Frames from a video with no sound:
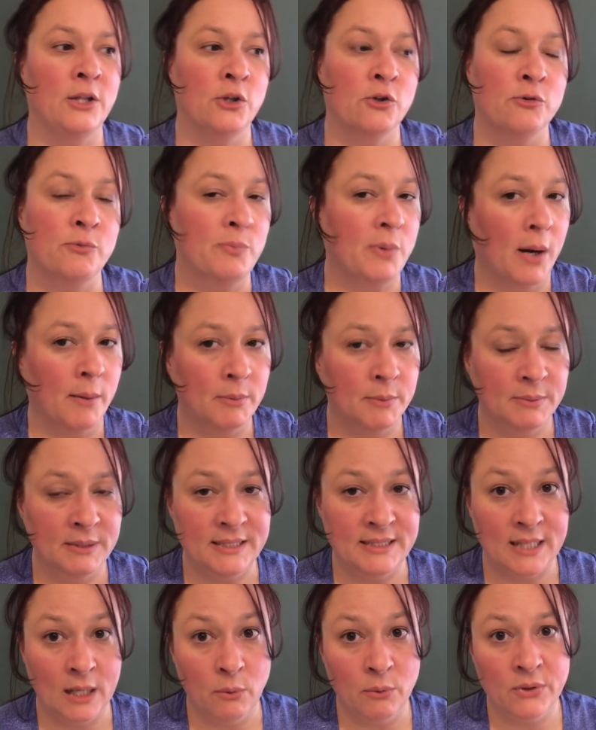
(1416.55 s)
you've probably
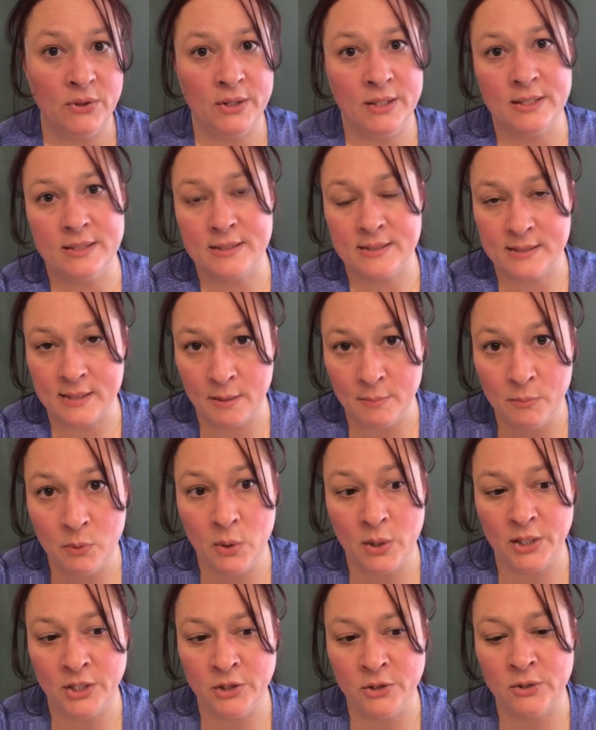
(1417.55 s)
dealt with it at some
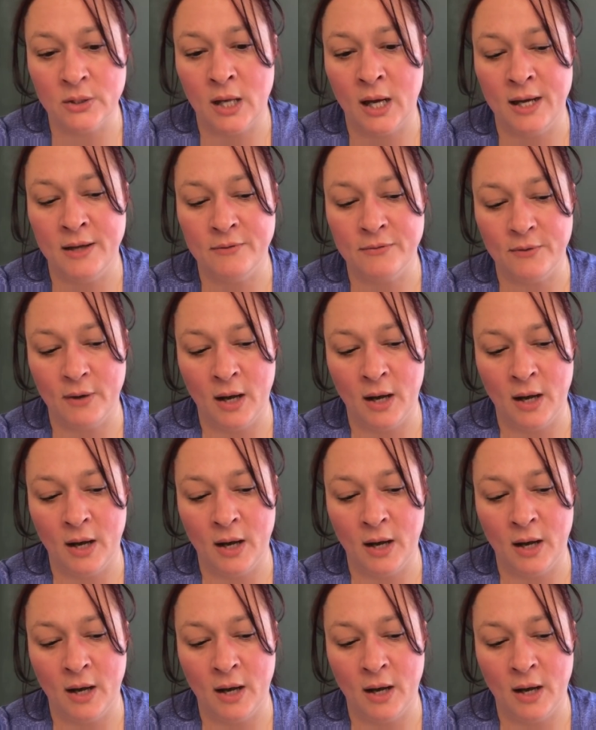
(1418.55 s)
point in your life.